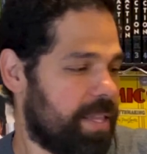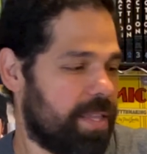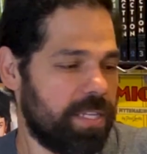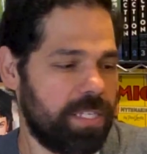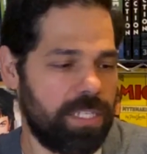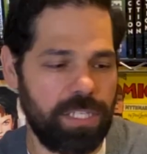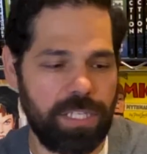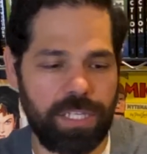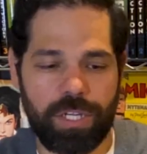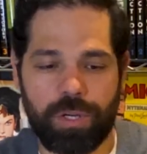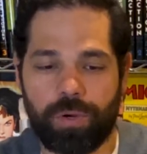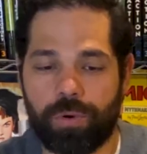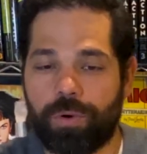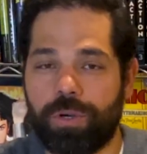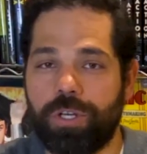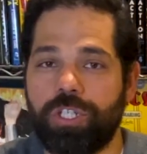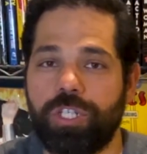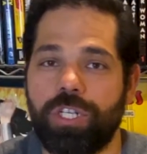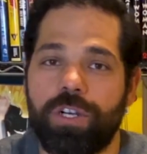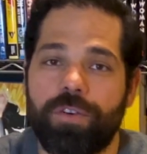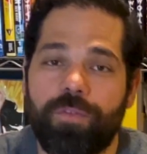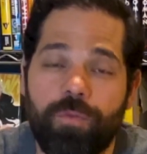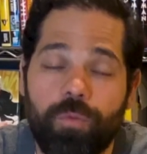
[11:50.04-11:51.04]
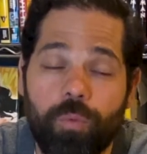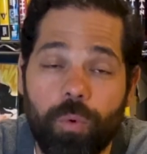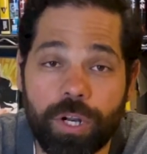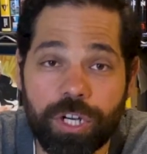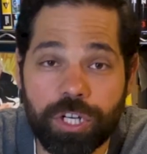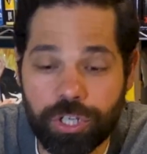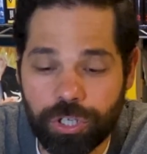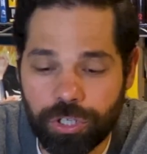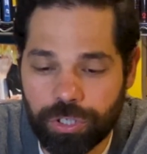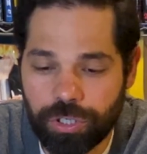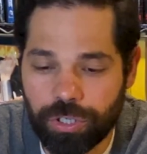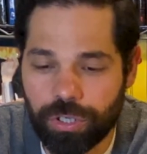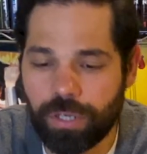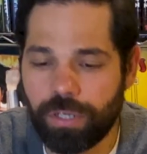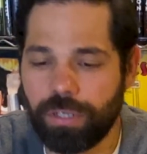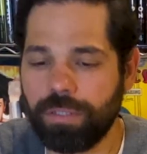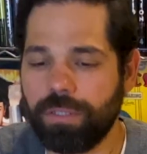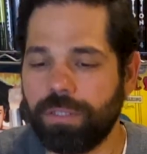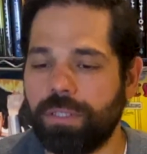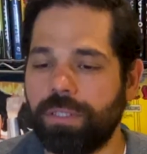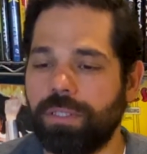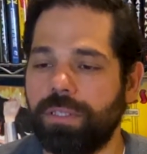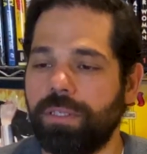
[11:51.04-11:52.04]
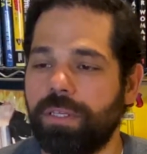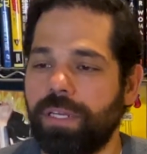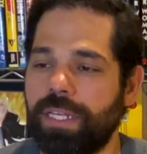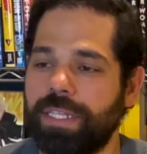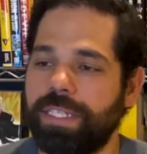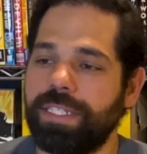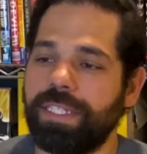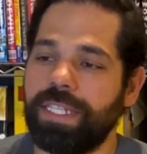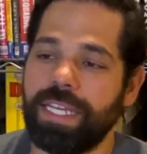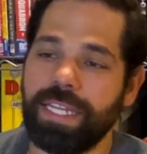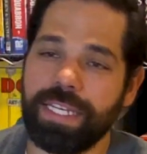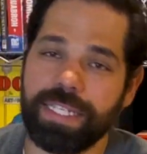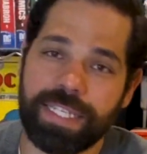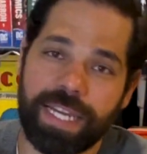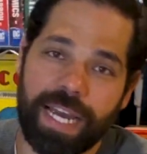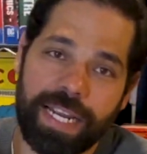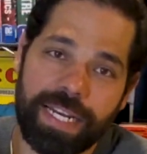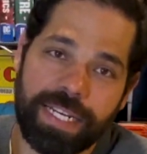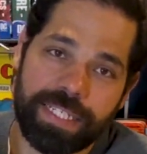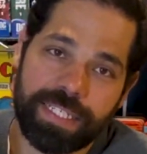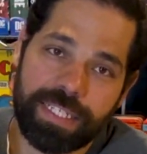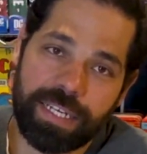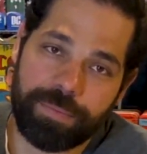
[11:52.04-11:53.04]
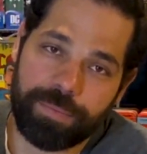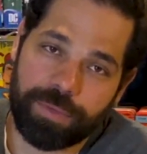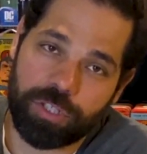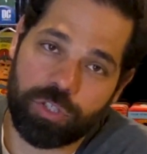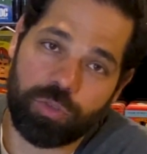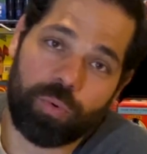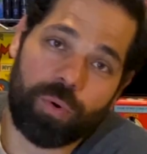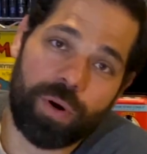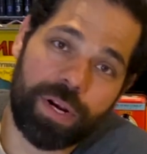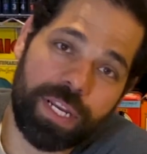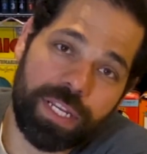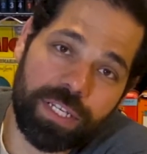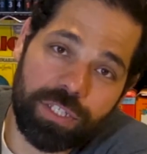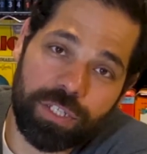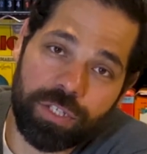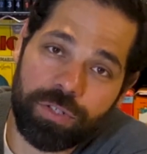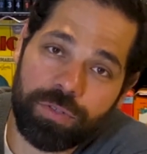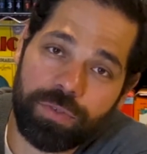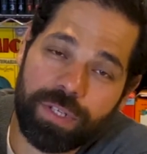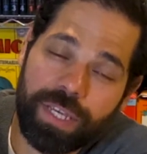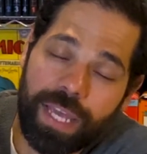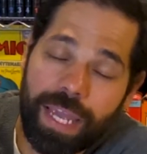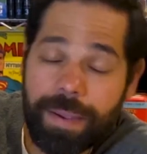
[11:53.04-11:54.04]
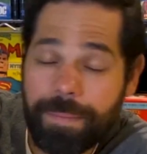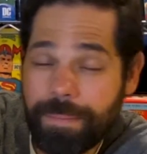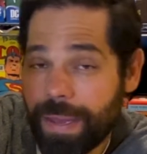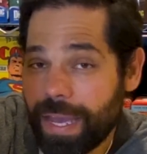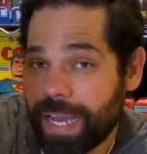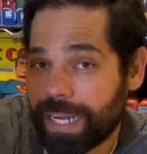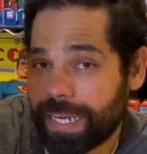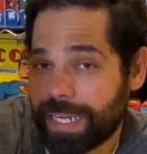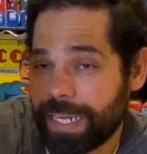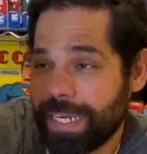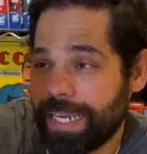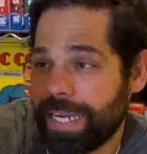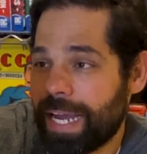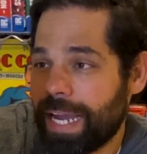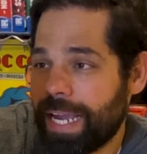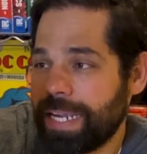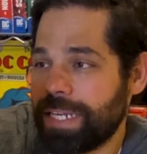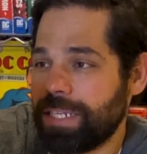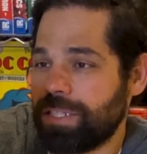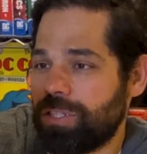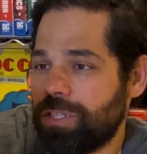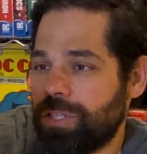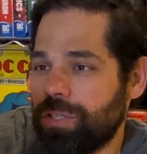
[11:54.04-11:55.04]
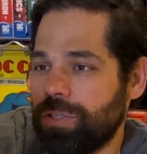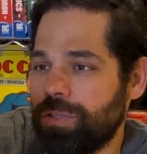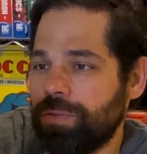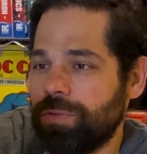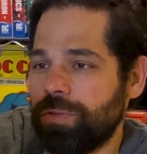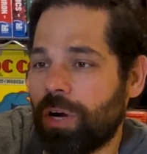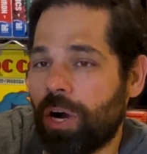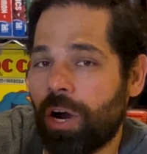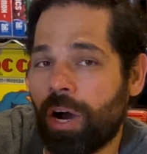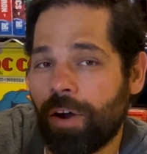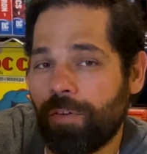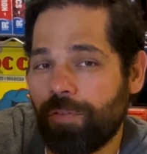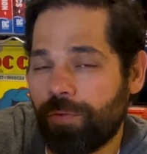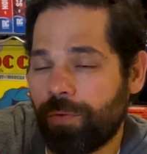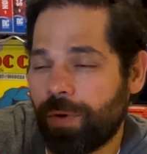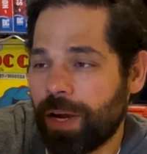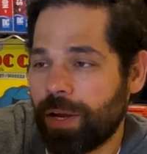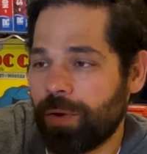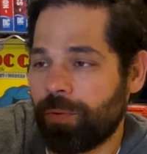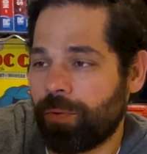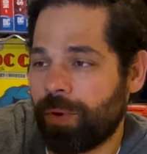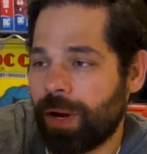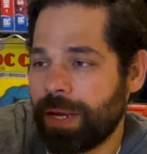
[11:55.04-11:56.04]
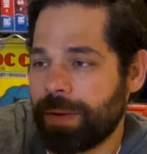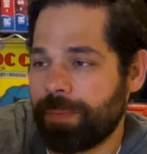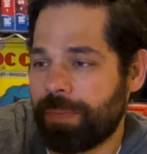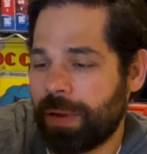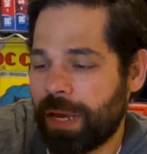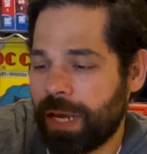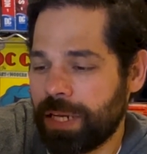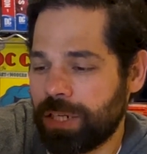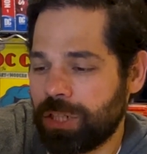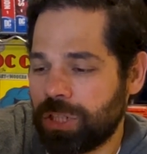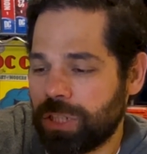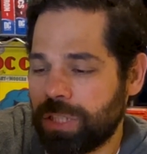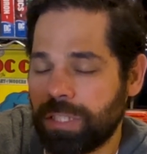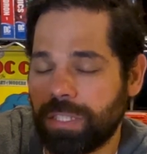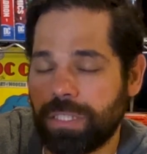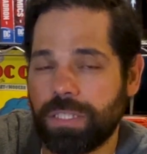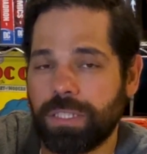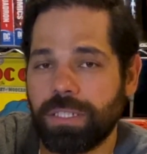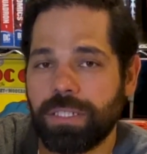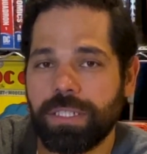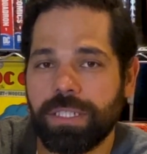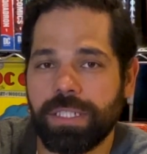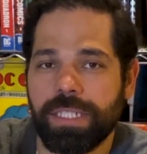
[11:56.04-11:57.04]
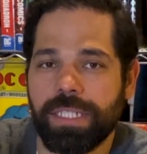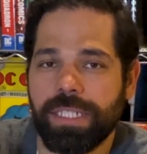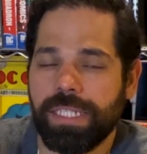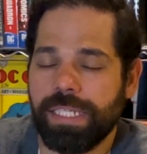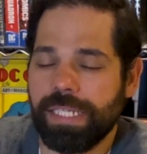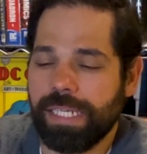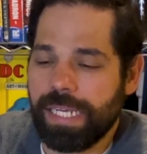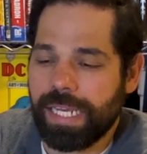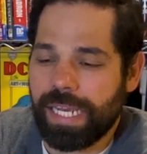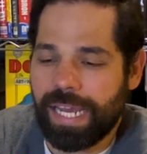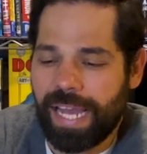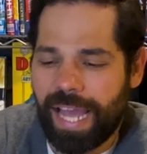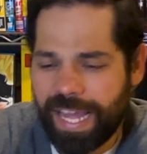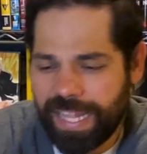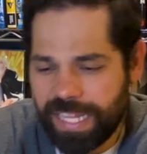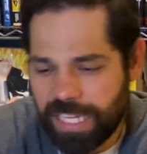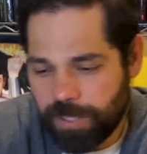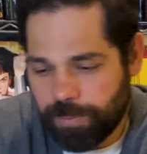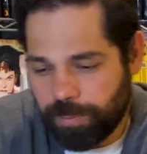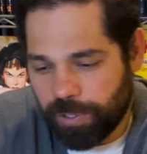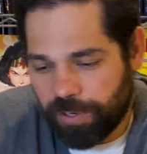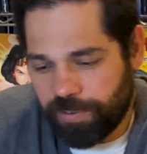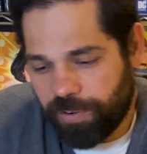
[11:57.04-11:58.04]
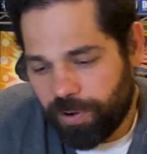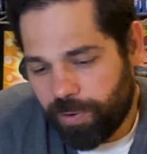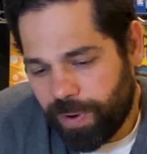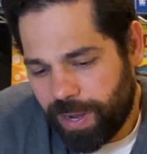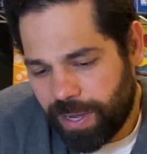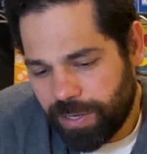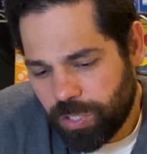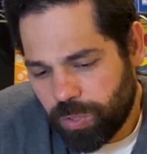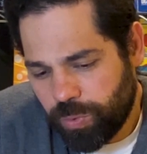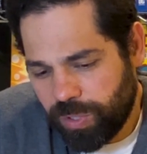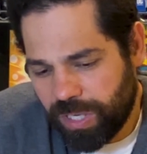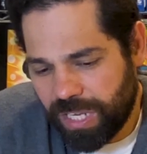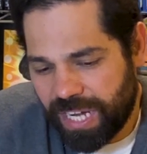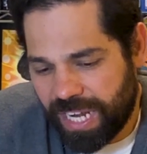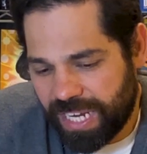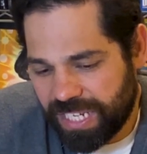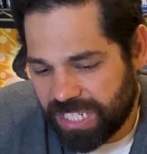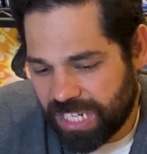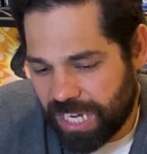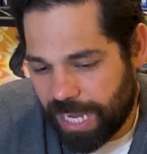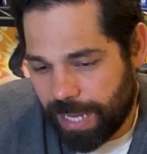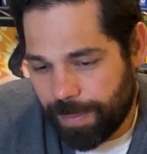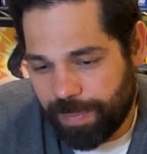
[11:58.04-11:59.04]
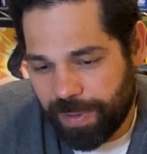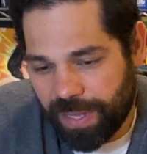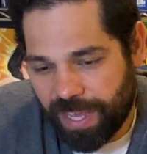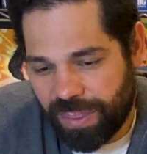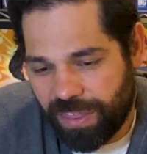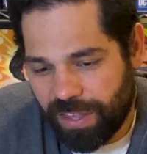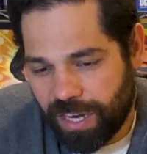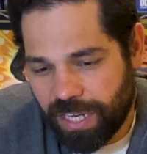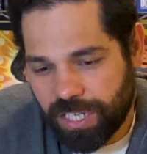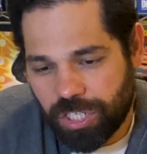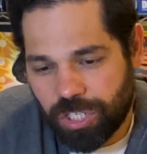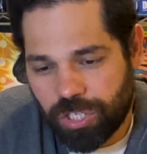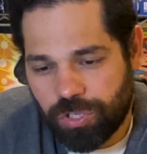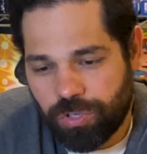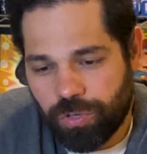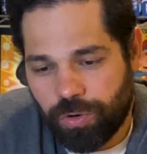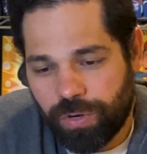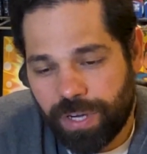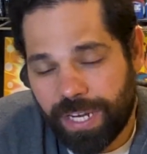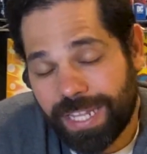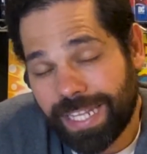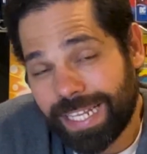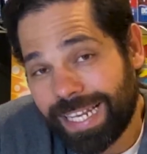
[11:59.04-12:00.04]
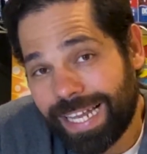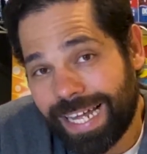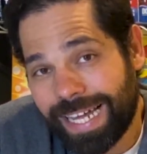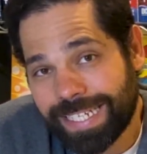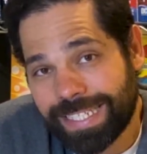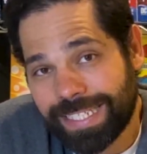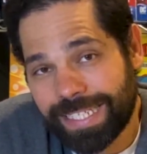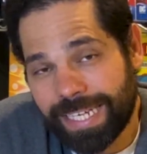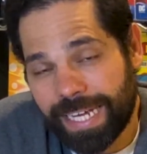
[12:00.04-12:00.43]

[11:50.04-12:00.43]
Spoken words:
This is The Origin of Wonder Girl. It's Teen Titans number 22. Came back in 9.2, off-white white pages. Had this book for a while. It was a really nice copy. I thought I'd just throw it in the last